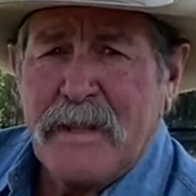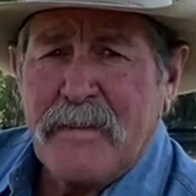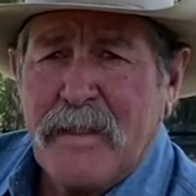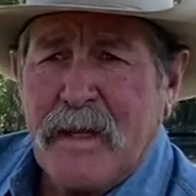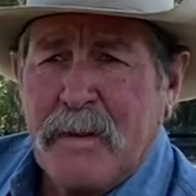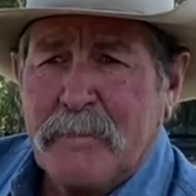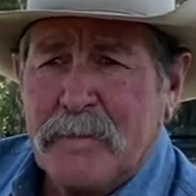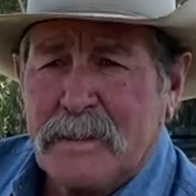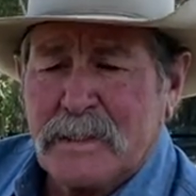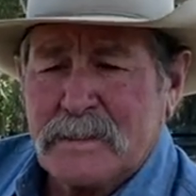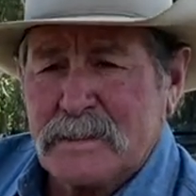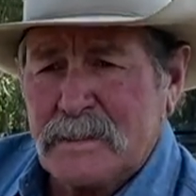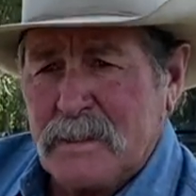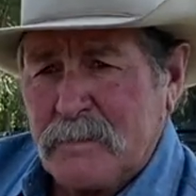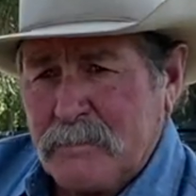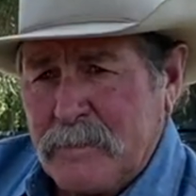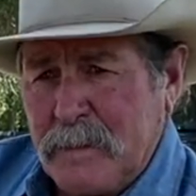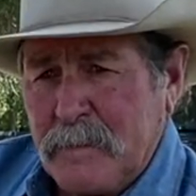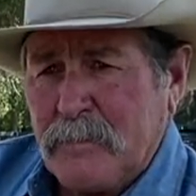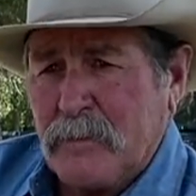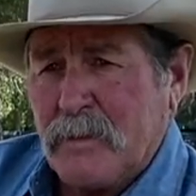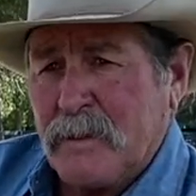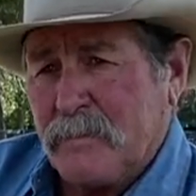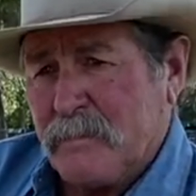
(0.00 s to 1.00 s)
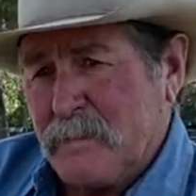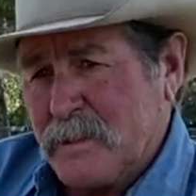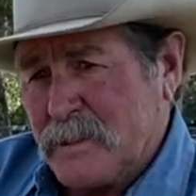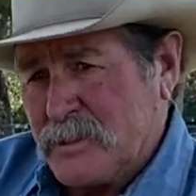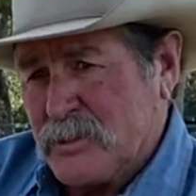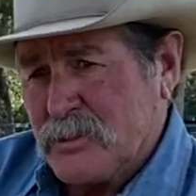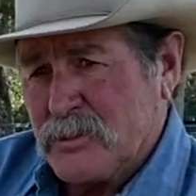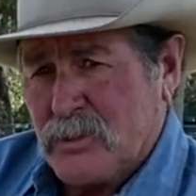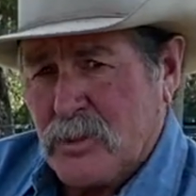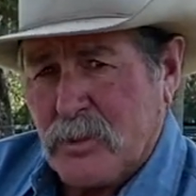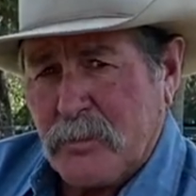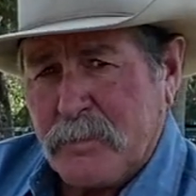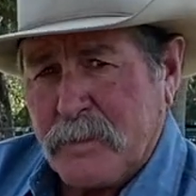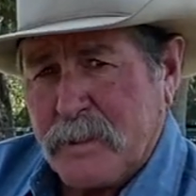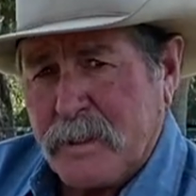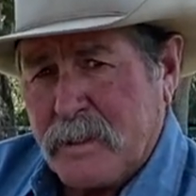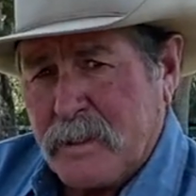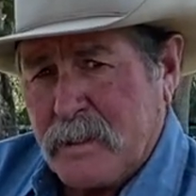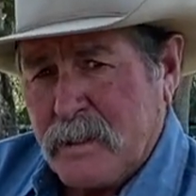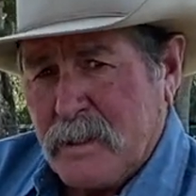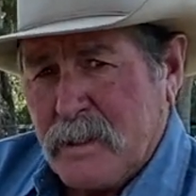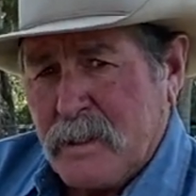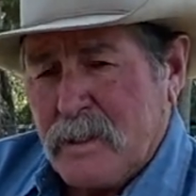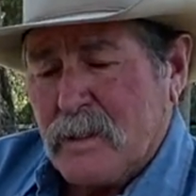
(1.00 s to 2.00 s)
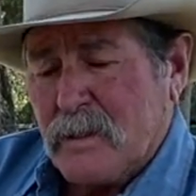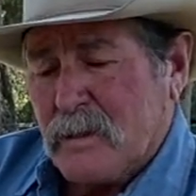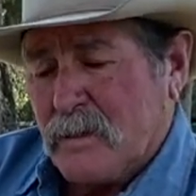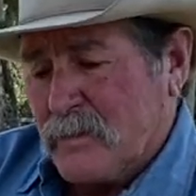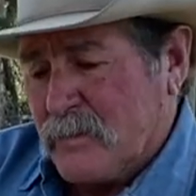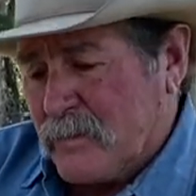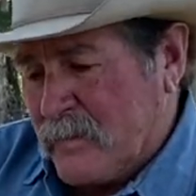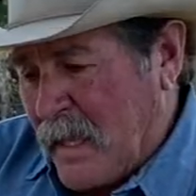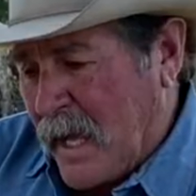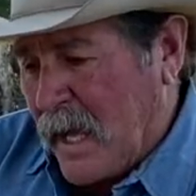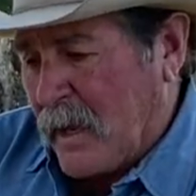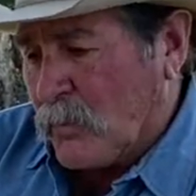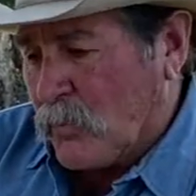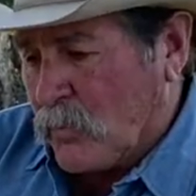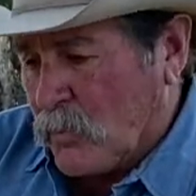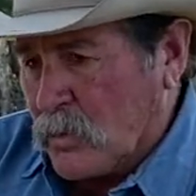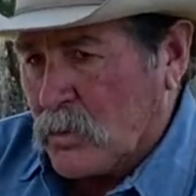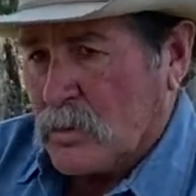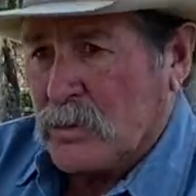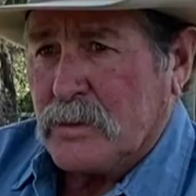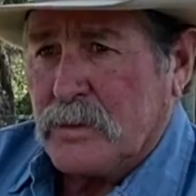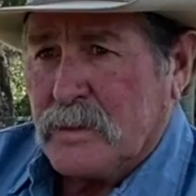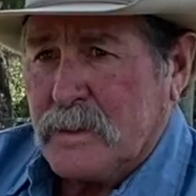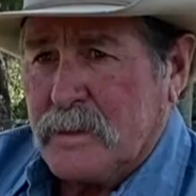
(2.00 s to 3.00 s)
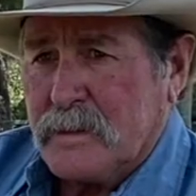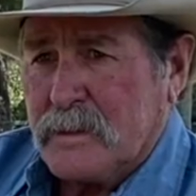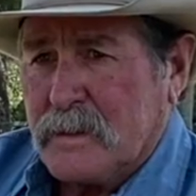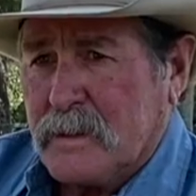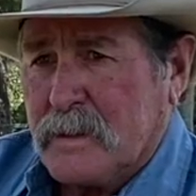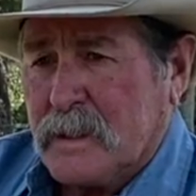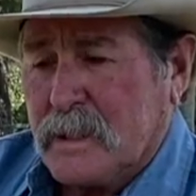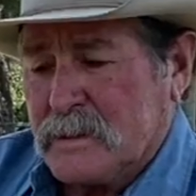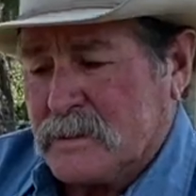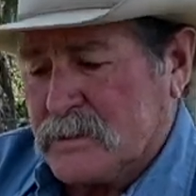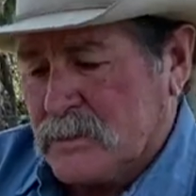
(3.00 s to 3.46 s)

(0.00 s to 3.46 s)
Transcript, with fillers: that because some people misinterpret that word, all right?